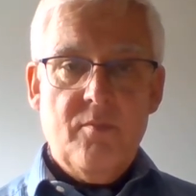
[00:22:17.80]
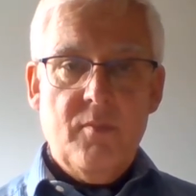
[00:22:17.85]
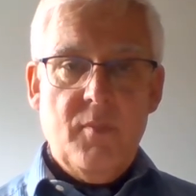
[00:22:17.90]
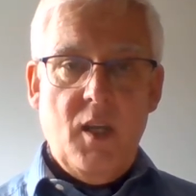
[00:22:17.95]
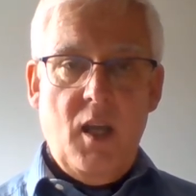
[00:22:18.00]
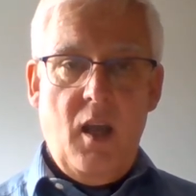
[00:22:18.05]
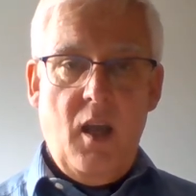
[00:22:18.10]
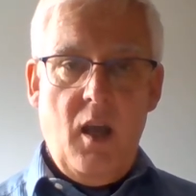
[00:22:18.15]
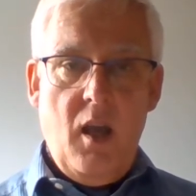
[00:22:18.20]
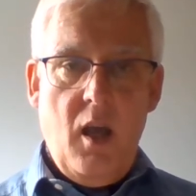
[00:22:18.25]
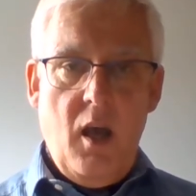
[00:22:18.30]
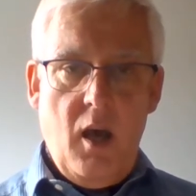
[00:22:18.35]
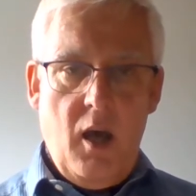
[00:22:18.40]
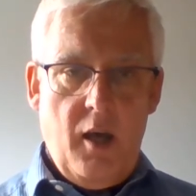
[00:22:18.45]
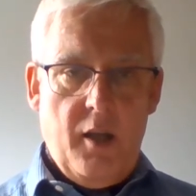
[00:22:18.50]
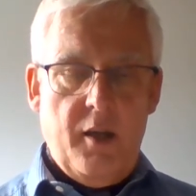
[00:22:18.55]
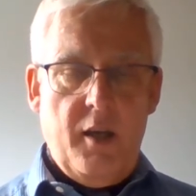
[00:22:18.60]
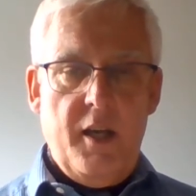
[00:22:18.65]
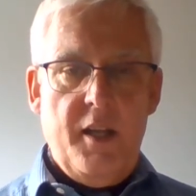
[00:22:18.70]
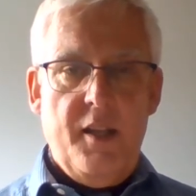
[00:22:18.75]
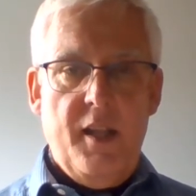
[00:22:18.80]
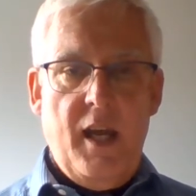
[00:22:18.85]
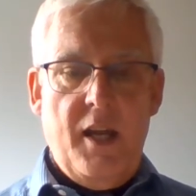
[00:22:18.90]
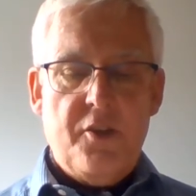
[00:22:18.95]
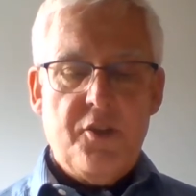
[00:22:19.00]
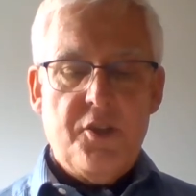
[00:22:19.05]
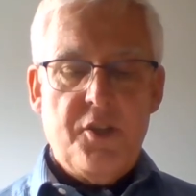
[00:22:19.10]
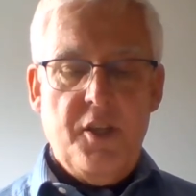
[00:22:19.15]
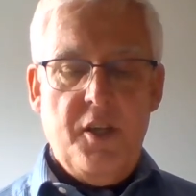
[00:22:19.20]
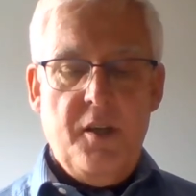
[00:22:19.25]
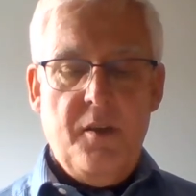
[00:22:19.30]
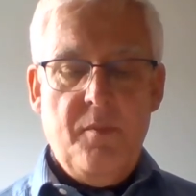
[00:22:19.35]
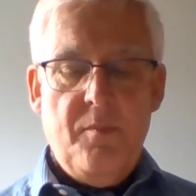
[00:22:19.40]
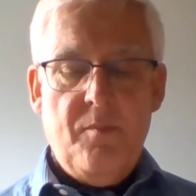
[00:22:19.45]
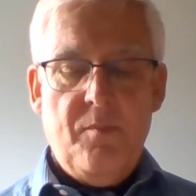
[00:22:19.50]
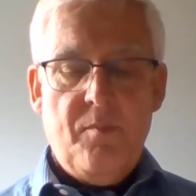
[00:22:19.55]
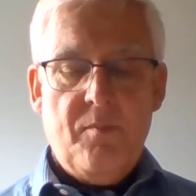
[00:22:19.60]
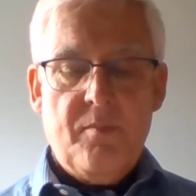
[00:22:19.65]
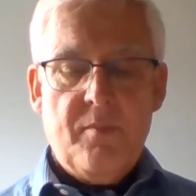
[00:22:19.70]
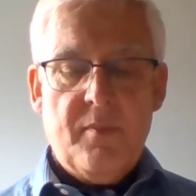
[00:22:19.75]
Hardly that, sir.
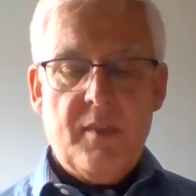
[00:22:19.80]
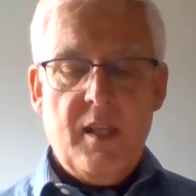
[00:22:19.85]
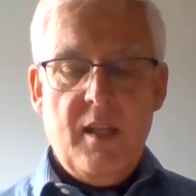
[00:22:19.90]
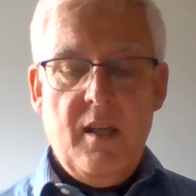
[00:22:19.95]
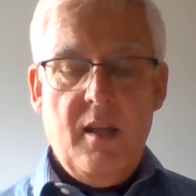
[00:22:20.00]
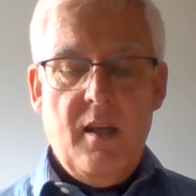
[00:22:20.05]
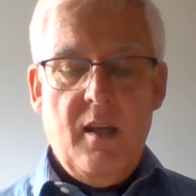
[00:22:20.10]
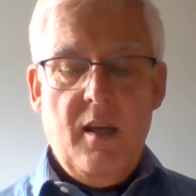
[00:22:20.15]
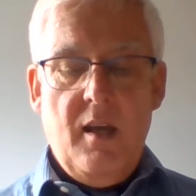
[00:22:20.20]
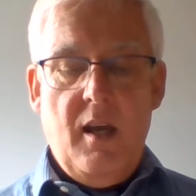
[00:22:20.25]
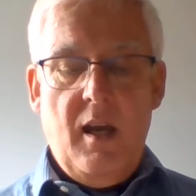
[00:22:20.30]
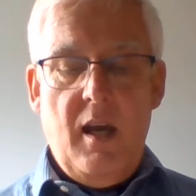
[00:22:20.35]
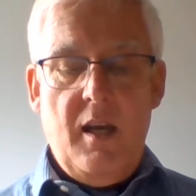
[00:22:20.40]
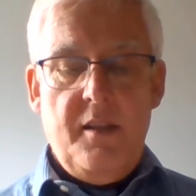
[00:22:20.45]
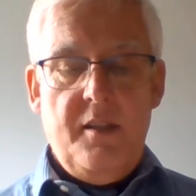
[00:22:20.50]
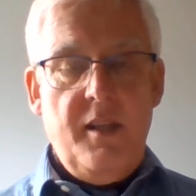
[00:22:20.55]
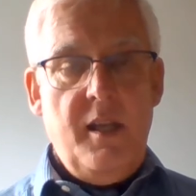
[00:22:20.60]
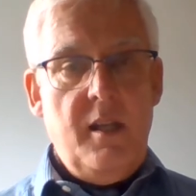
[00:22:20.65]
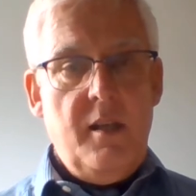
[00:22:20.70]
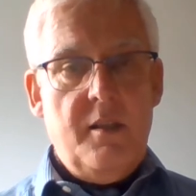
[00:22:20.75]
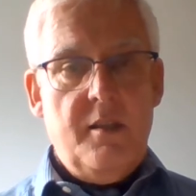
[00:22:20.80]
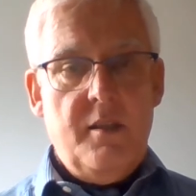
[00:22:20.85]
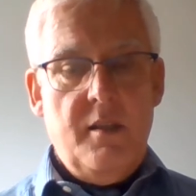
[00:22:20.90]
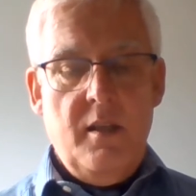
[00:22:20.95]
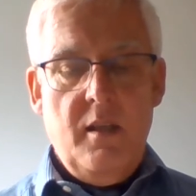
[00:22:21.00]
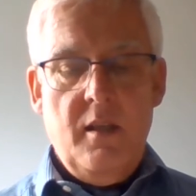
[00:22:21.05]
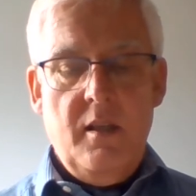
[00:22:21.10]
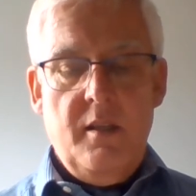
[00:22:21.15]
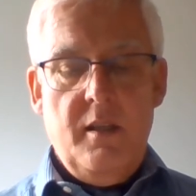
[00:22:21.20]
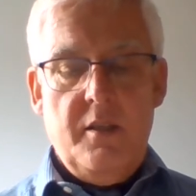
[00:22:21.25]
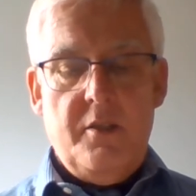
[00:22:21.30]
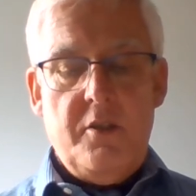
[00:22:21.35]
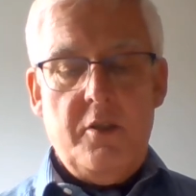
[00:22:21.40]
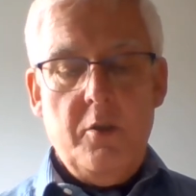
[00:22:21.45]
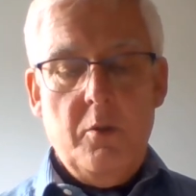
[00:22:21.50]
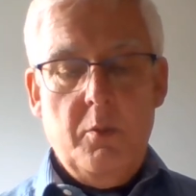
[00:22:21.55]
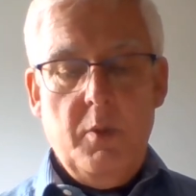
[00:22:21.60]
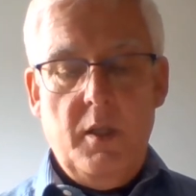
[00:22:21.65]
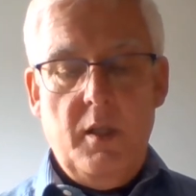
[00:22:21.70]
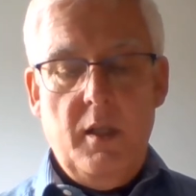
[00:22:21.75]
I think that you
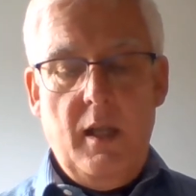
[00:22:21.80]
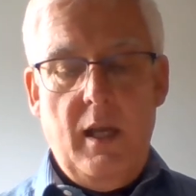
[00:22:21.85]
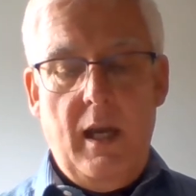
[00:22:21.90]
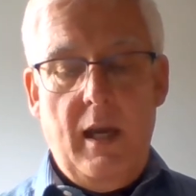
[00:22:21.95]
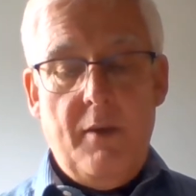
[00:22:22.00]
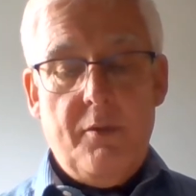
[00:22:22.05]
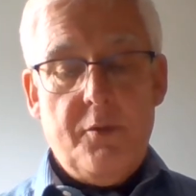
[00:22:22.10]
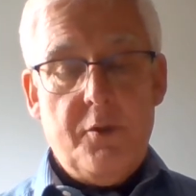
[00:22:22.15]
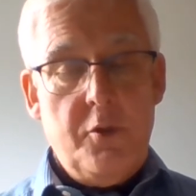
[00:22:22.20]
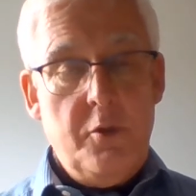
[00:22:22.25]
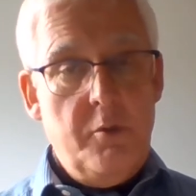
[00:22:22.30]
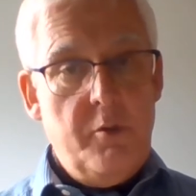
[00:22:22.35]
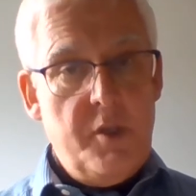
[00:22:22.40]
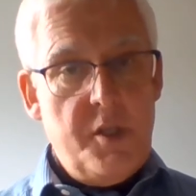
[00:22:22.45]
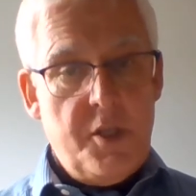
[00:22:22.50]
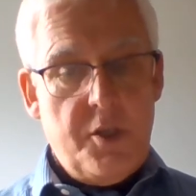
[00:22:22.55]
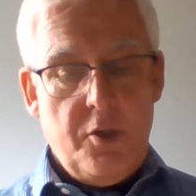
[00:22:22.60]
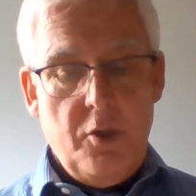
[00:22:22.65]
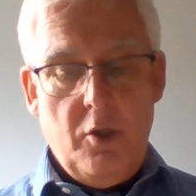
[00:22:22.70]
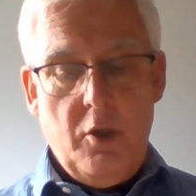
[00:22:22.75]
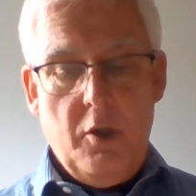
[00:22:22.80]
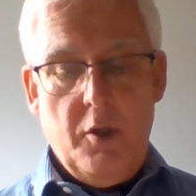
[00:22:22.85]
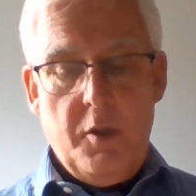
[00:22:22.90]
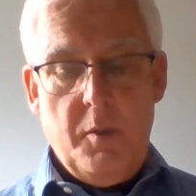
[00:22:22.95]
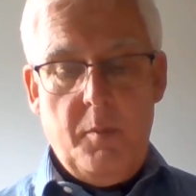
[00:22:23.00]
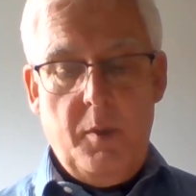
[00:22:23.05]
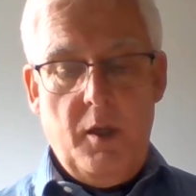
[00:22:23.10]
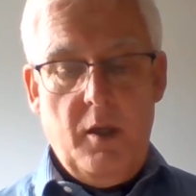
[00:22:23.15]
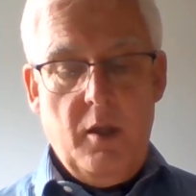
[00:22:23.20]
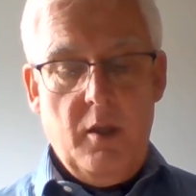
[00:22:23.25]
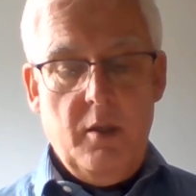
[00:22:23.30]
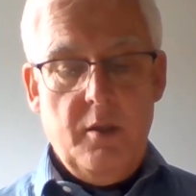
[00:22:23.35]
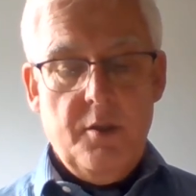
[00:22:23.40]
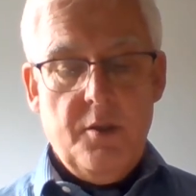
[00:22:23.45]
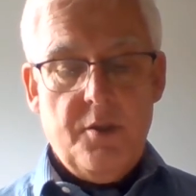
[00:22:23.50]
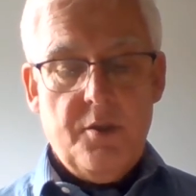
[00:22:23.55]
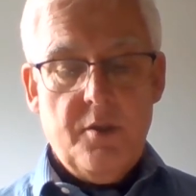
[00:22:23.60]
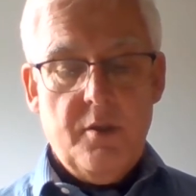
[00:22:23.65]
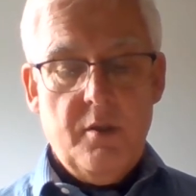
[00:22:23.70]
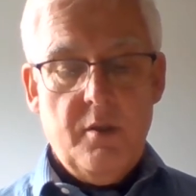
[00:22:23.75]
will have to restore the
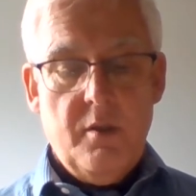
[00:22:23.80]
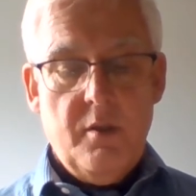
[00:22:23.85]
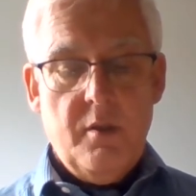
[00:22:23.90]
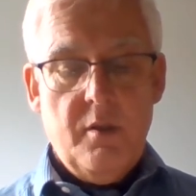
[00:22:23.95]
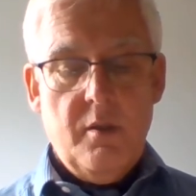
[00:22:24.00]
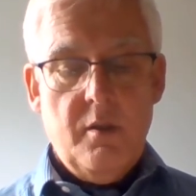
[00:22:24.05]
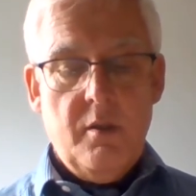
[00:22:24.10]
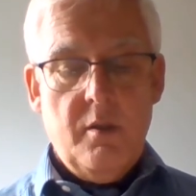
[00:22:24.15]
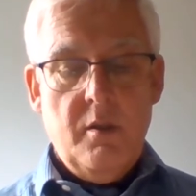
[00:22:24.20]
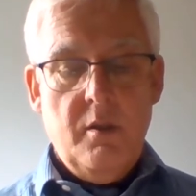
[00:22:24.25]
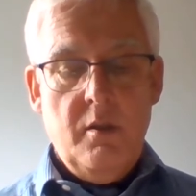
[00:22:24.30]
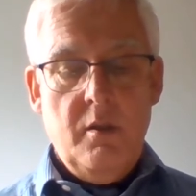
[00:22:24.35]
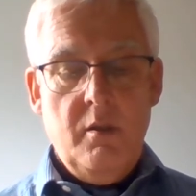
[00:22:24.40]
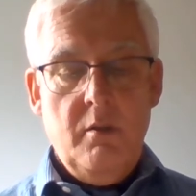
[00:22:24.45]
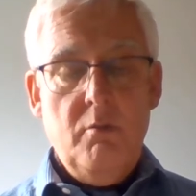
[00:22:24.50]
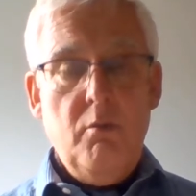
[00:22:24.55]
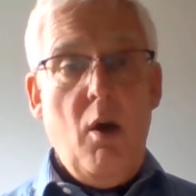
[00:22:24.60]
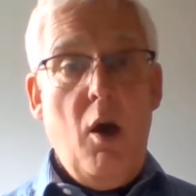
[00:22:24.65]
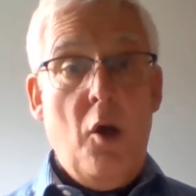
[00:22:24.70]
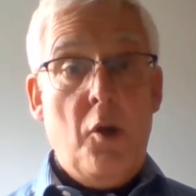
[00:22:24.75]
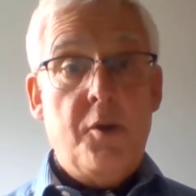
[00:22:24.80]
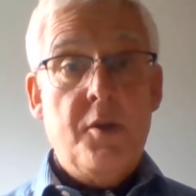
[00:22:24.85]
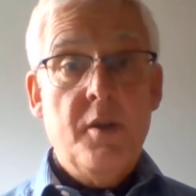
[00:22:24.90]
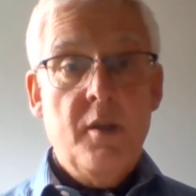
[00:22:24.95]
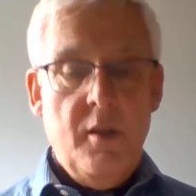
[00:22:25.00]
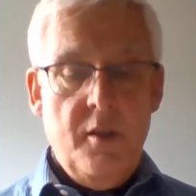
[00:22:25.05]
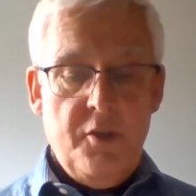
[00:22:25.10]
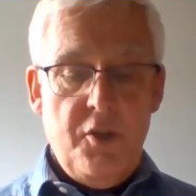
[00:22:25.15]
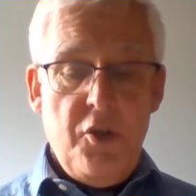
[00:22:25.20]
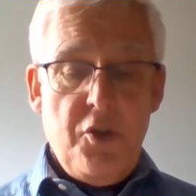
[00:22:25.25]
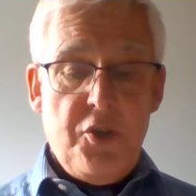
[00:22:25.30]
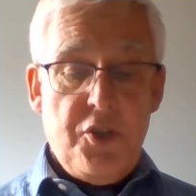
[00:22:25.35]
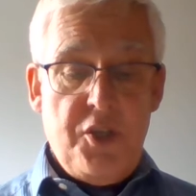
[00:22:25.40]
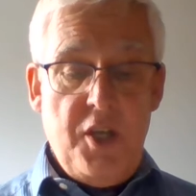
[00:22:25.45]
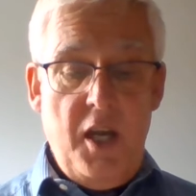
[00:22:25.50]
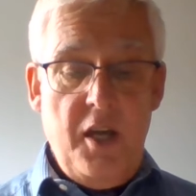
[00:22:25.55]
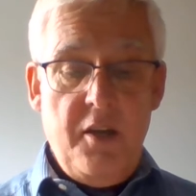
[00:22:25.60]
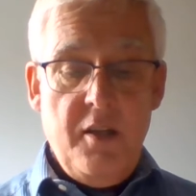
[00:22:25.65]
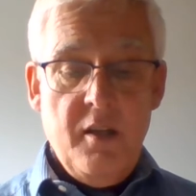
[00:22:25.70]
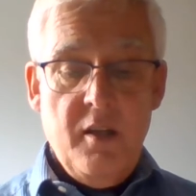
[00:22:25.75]
pearls. What? To
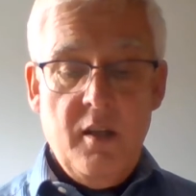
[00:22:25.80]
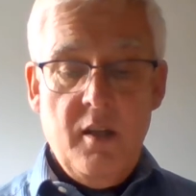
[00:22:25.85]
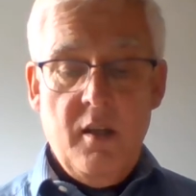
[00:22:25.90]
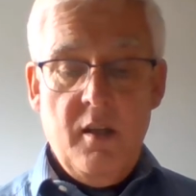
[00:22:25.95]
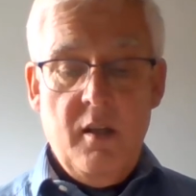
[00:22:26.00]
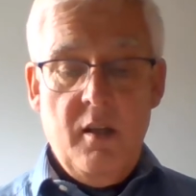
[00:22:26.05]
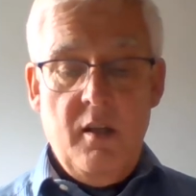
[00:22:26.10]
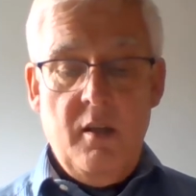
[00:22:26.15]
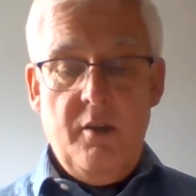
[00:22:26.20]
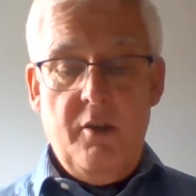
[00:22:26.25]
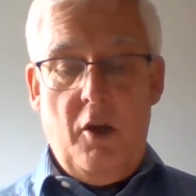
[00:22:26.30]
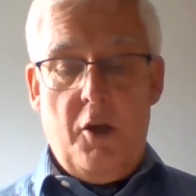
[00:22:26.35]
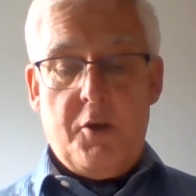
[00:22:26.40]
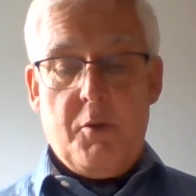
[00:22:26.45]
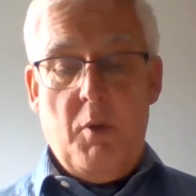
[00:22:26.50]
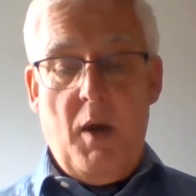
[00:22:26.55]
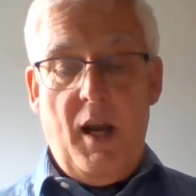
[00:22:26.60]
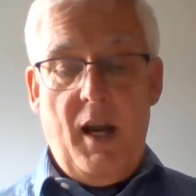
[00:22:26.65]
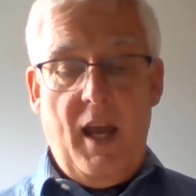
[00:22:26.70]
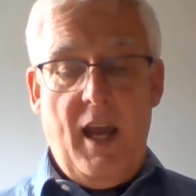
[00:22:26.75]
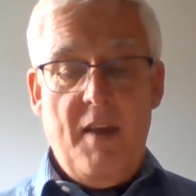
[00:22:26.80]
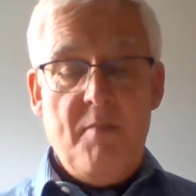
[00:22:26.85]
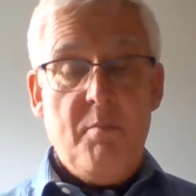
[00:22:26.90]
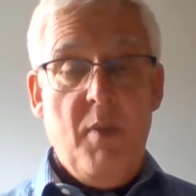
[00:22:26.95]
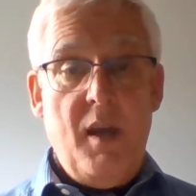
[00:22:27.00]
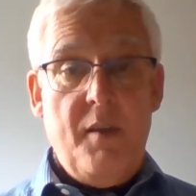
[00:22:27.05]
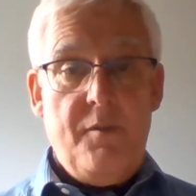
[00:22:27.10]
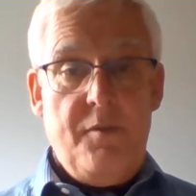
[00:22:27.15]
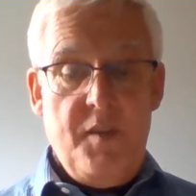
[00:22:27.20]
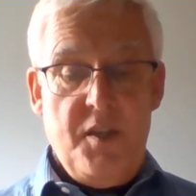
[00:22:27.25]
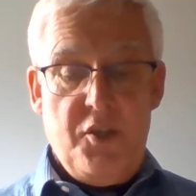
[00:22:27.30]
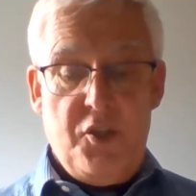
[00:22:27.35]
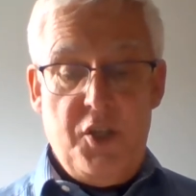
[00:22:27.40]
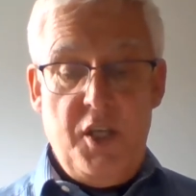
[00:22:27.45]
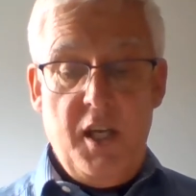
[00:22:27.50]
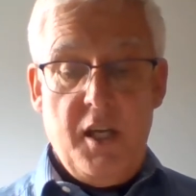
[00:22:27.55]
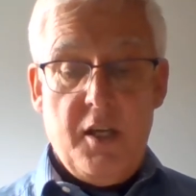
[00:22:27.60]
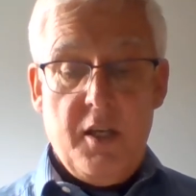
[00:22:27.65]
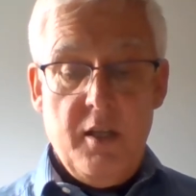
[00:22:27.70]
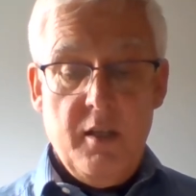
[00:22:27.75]
Sid? Not while I have my
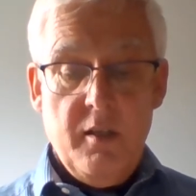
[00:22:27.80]
physique.